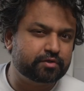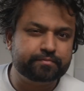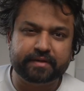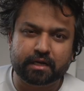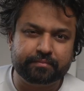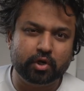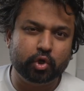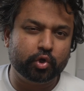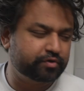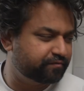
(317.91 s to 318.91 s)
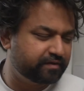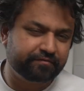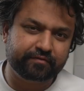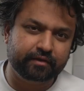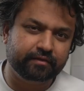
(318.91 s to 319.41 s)
spin up a lot of
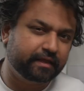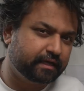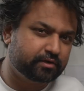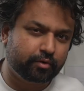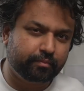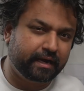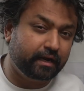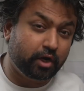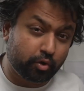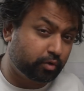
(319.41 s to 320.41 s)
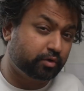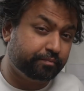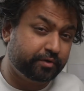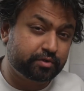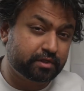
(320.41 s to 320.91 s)
different things on my local
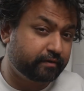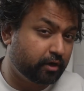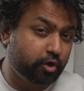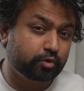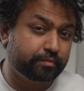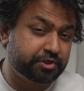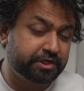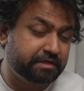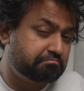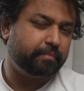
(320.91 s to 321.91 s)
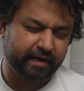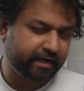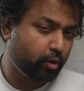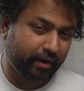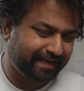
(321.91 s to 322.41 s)
computer and local machine, but I
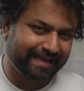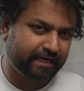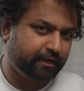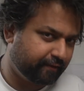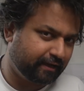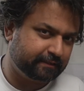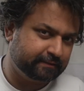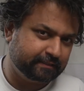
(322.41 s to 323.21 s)
don't want to get into that.